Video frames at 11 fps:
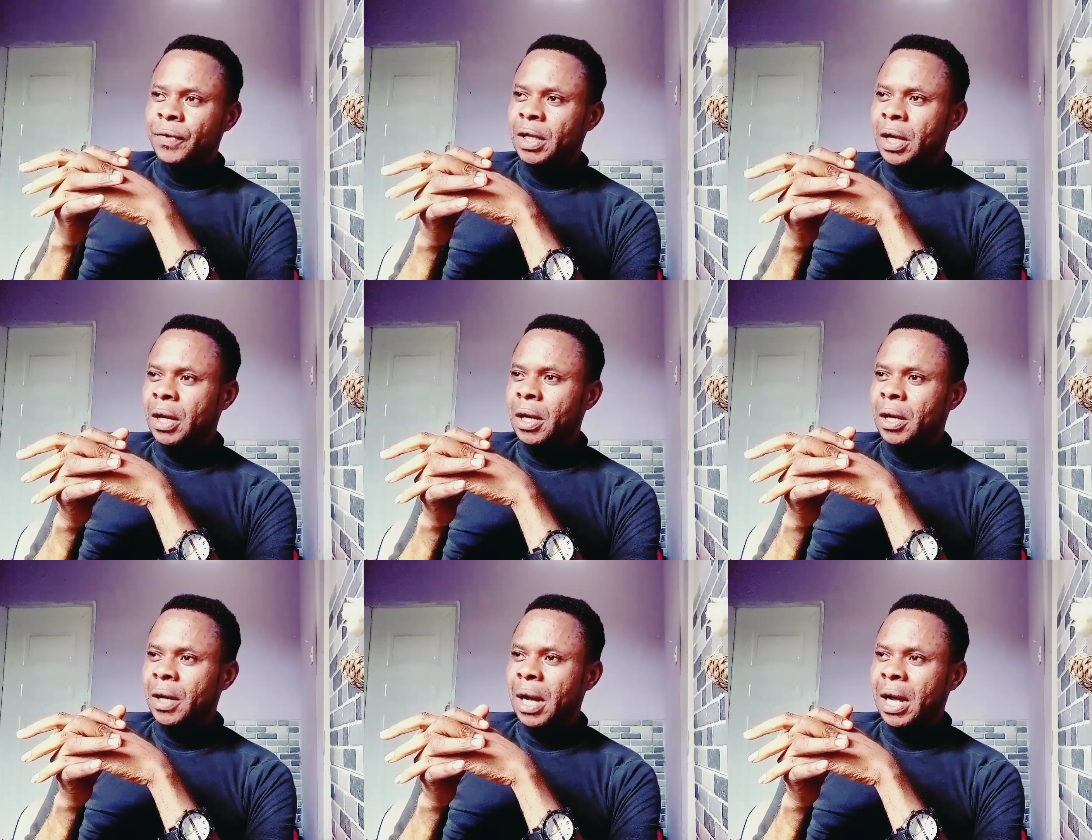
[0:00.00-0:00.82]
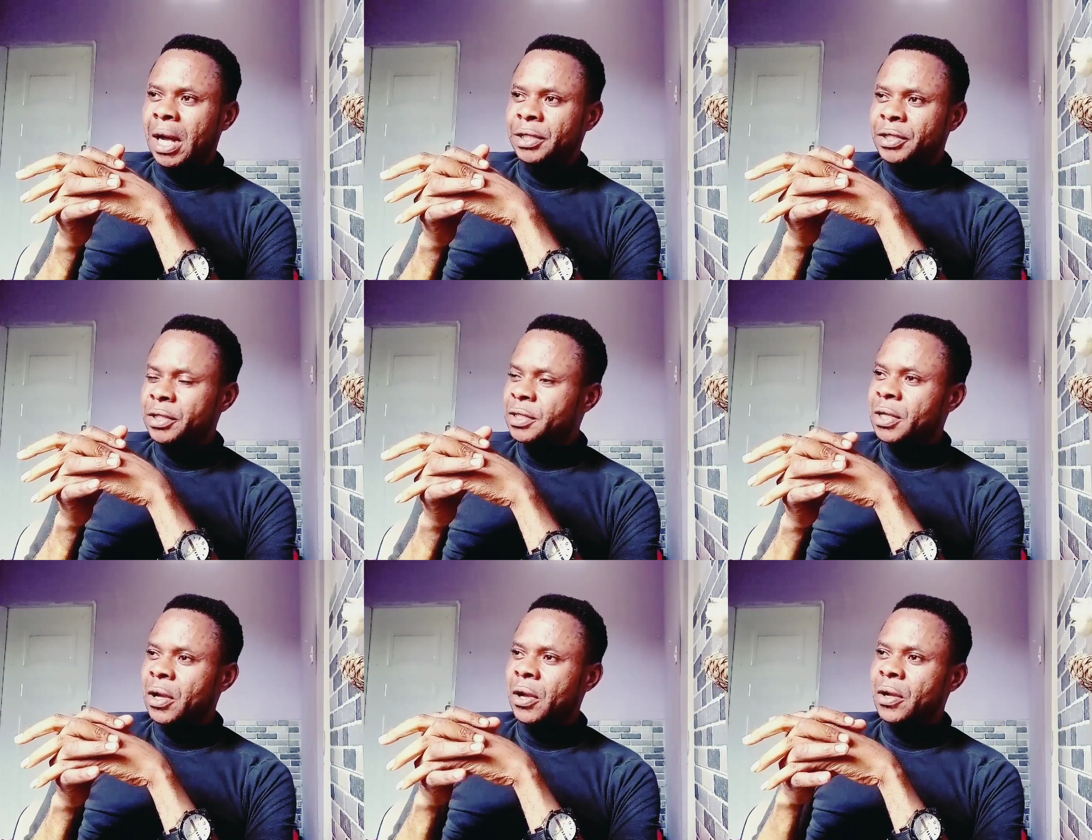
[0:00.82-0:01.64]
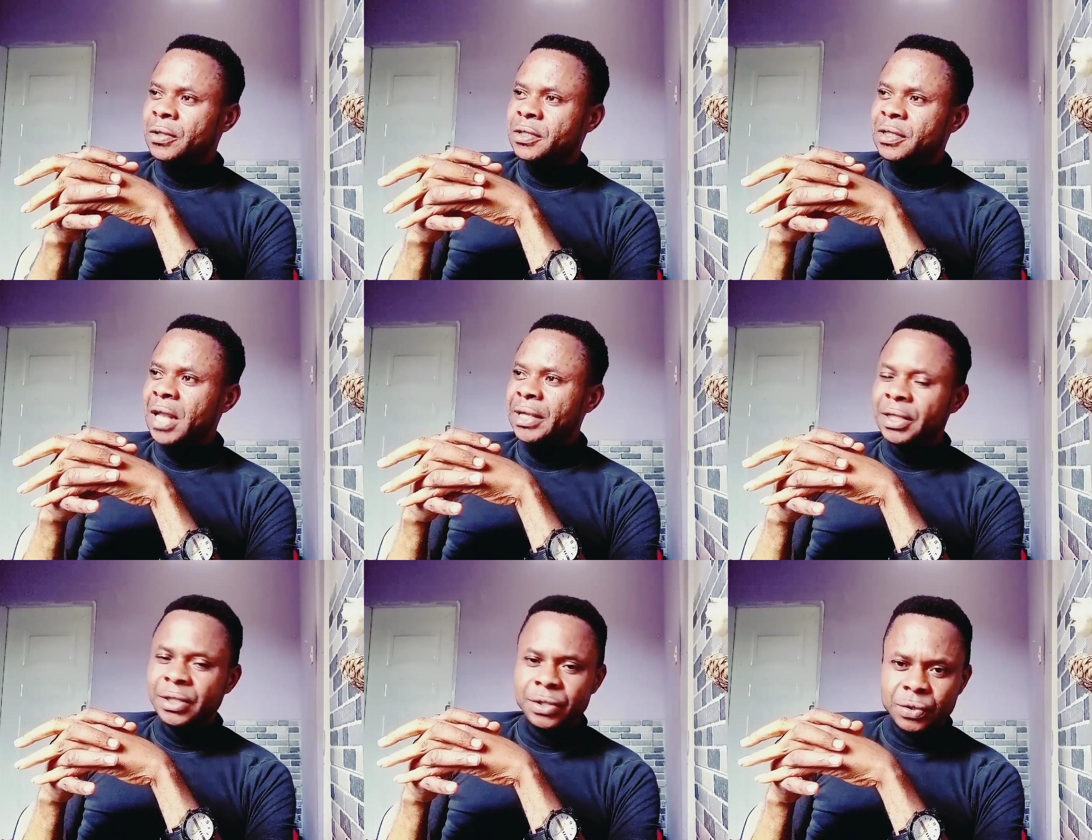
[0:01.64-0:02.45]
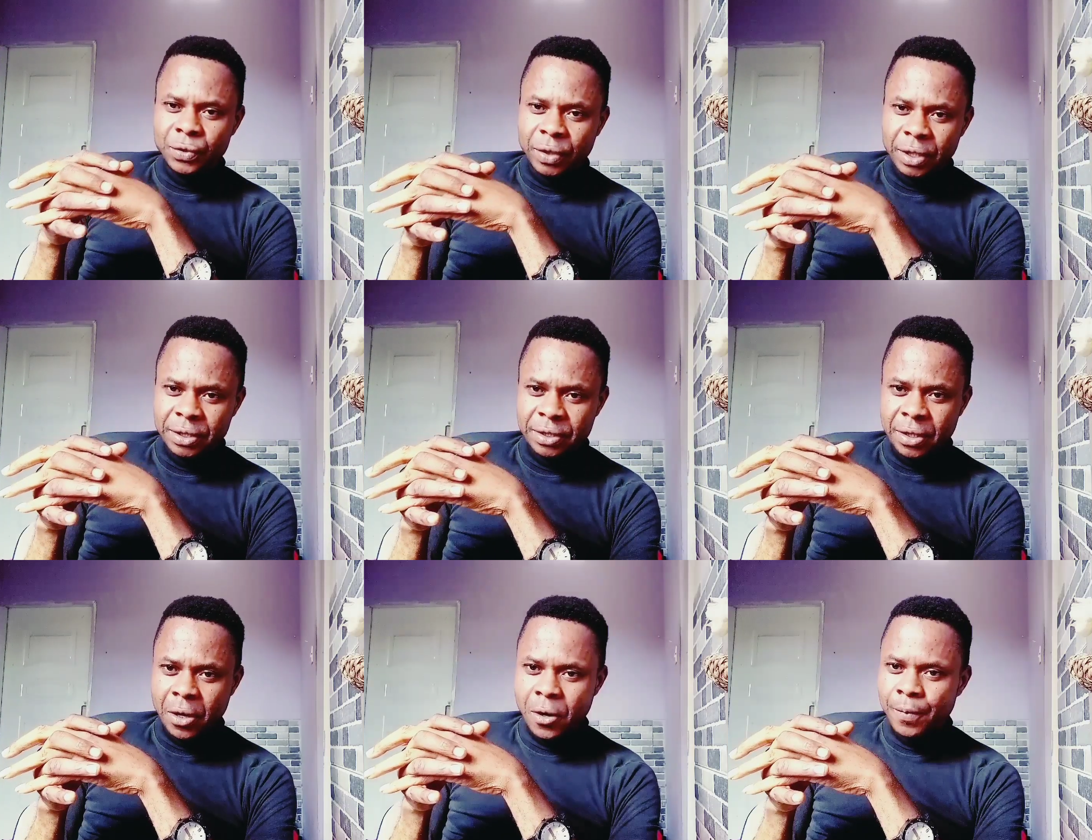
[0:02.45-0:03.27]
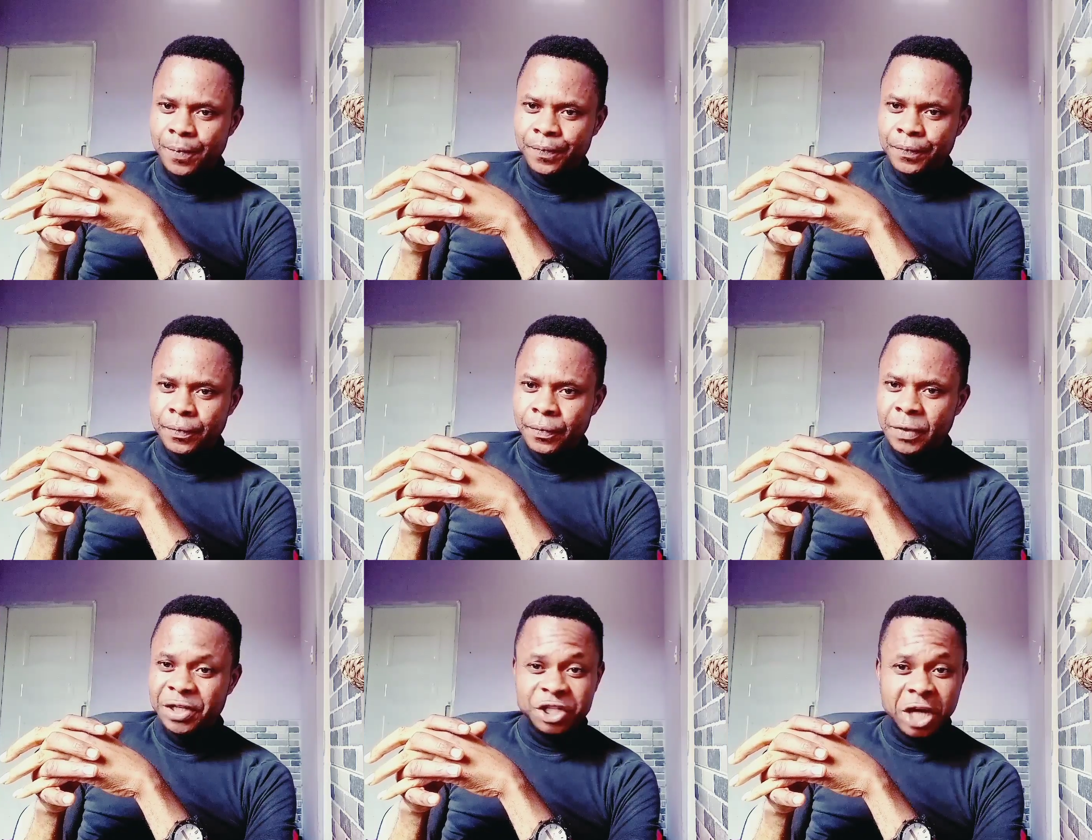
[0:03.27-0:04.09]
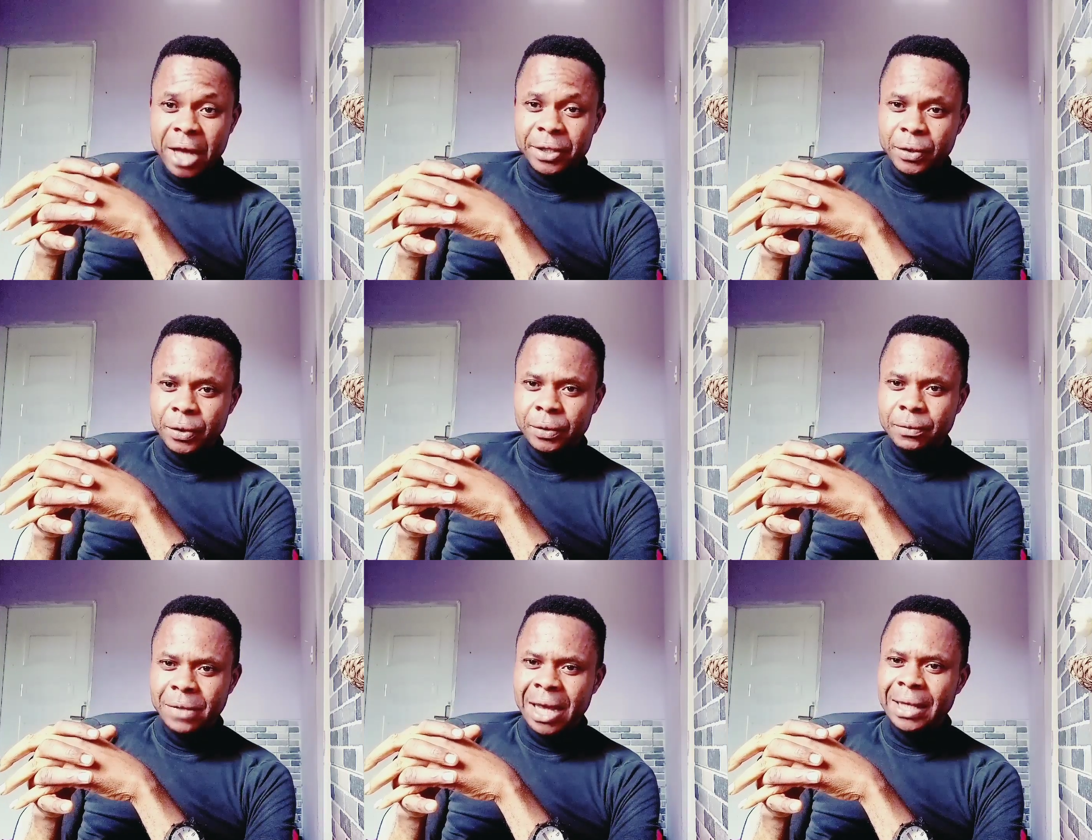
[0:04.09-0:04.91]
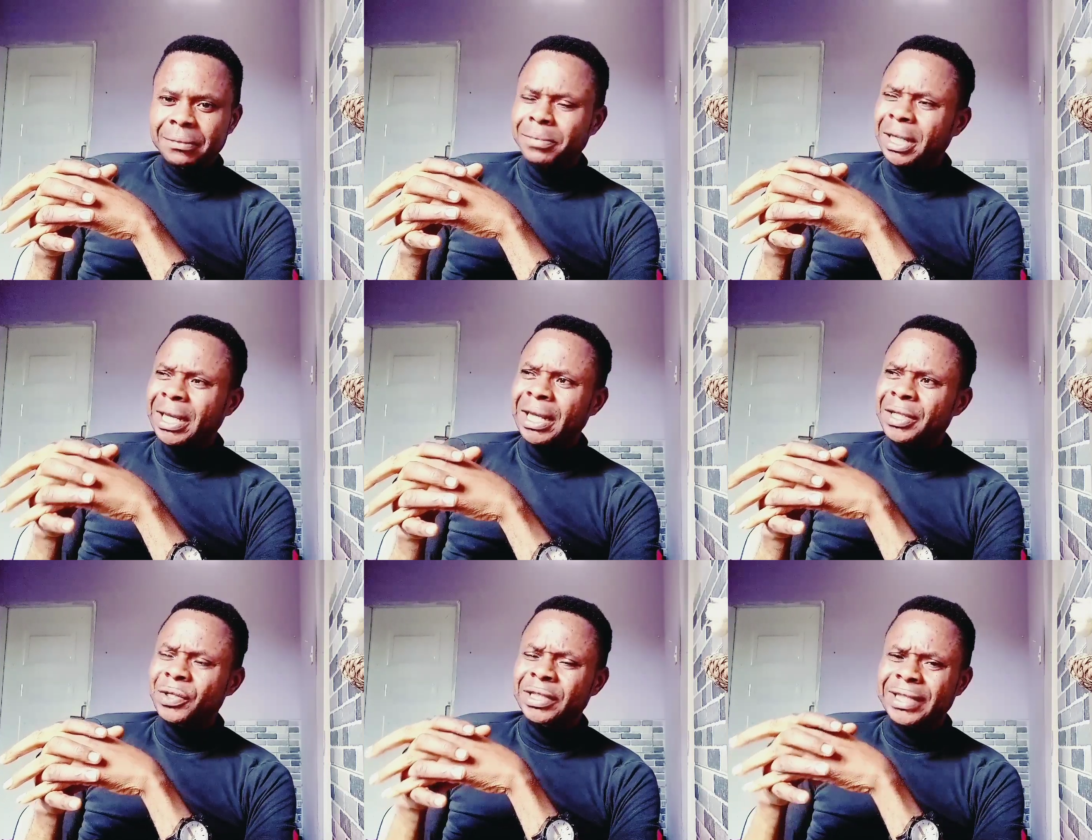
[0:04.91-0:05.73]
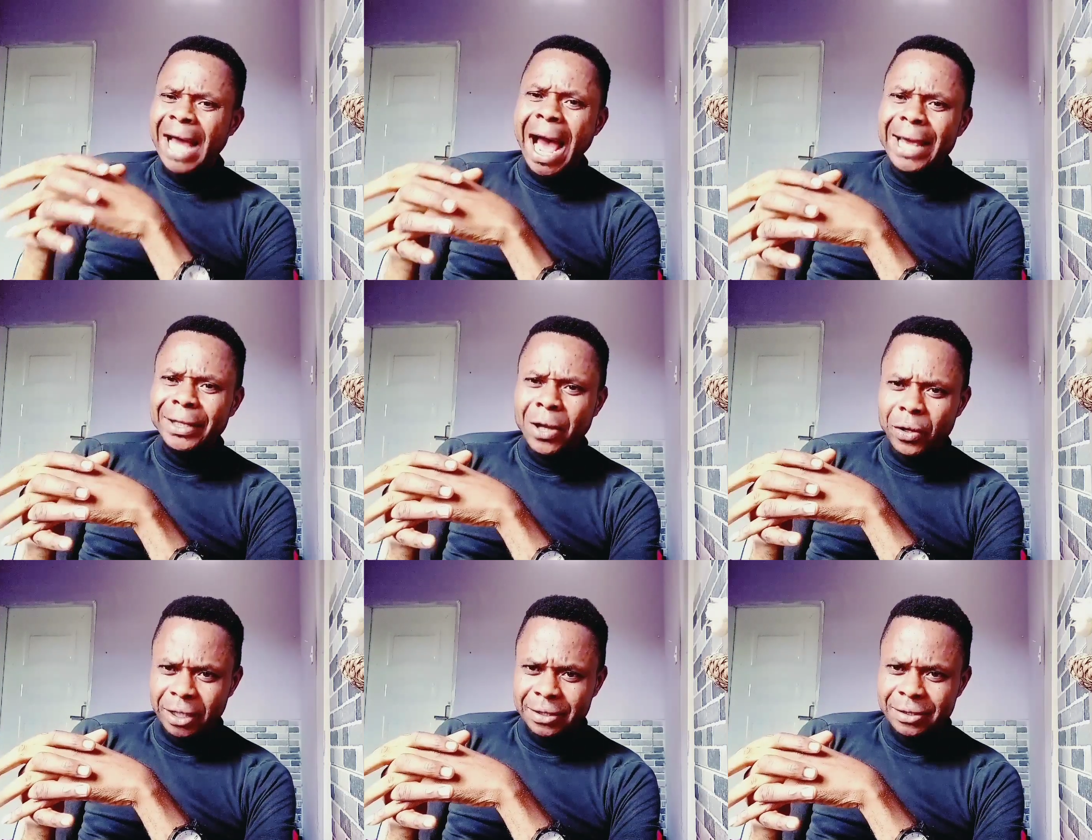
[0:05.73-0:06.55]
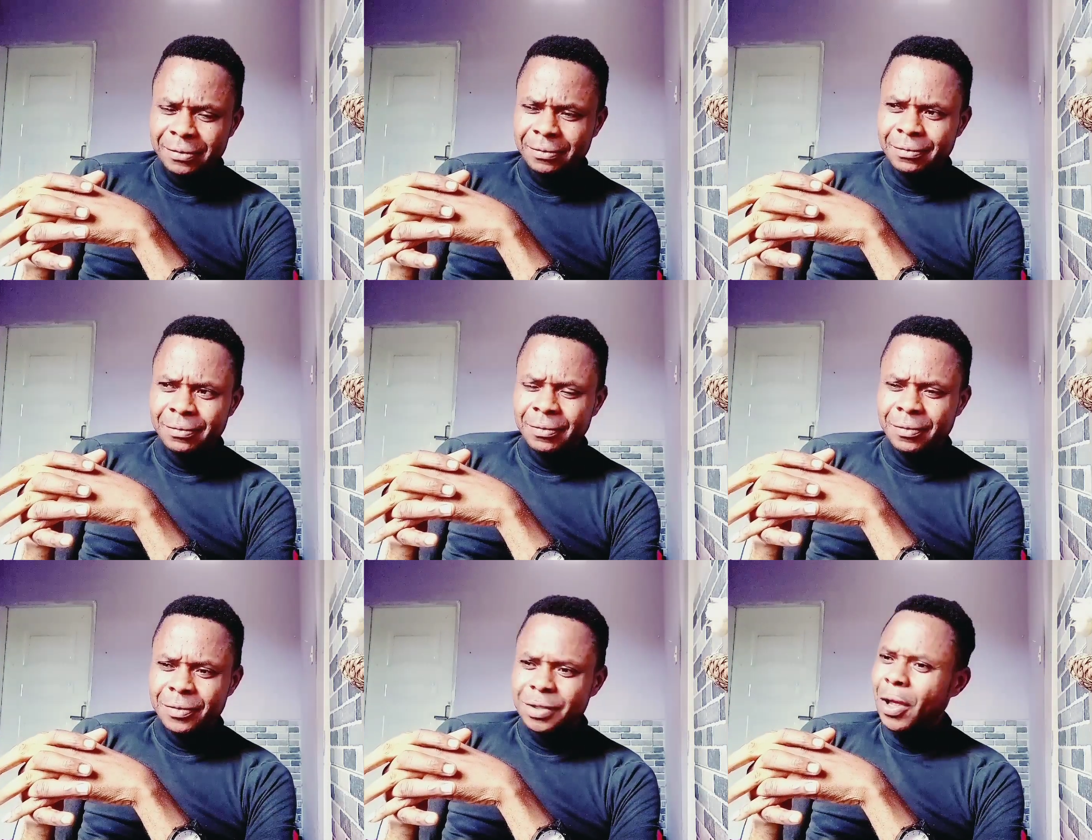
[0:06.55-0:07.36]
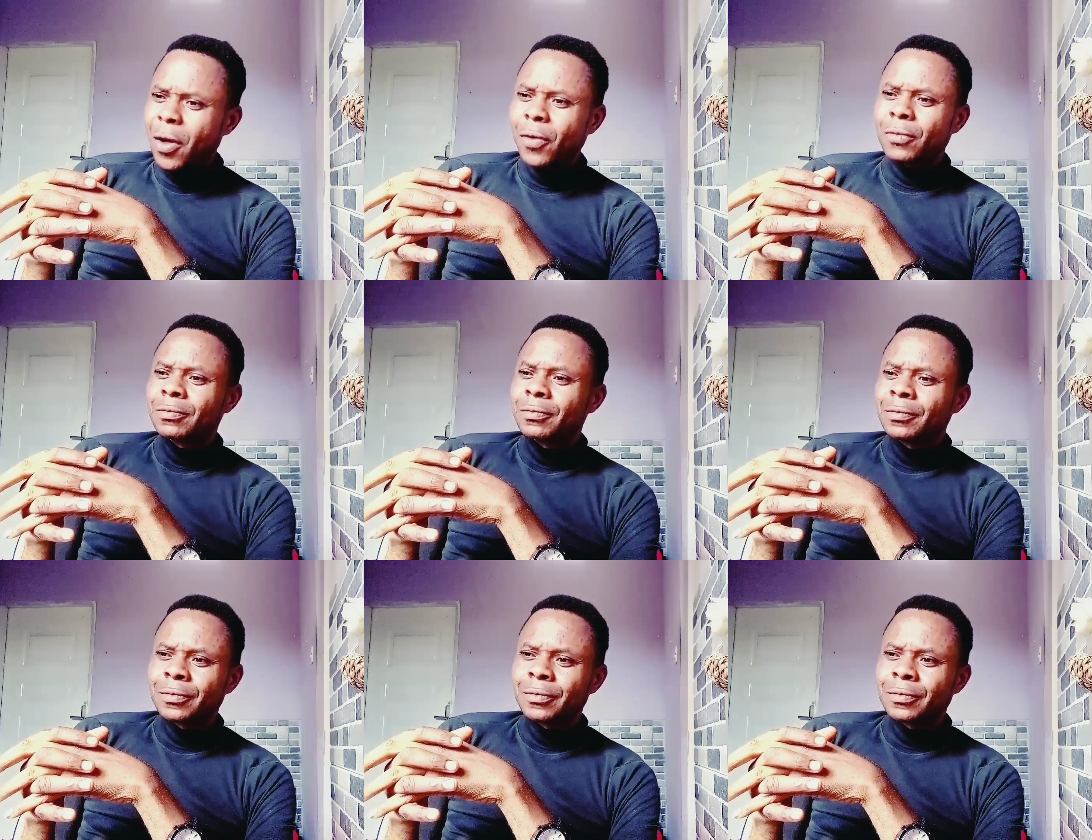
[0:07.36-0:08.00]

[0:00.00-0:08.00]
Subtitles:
I just slide into his channel and begin to dine on it. So